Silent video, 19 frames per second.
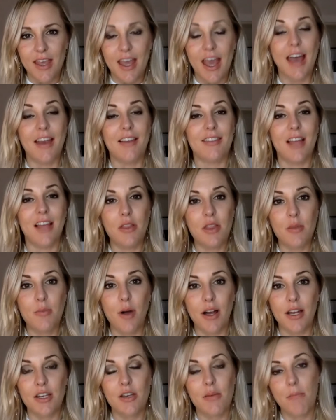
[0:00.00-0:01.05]
and allowing the
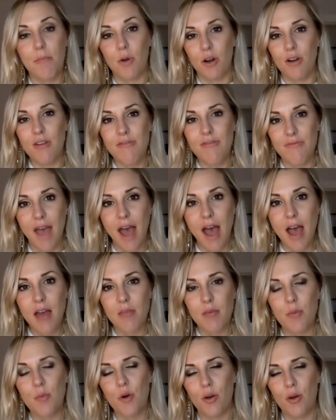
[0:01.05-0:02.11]
body to burn fat,
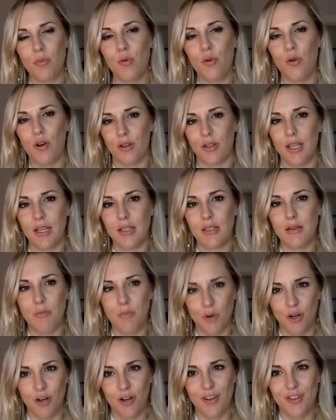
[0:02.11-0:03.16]
but more importantly, to
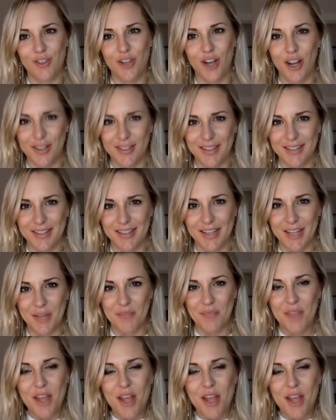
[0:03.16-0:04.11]
burn toxicity.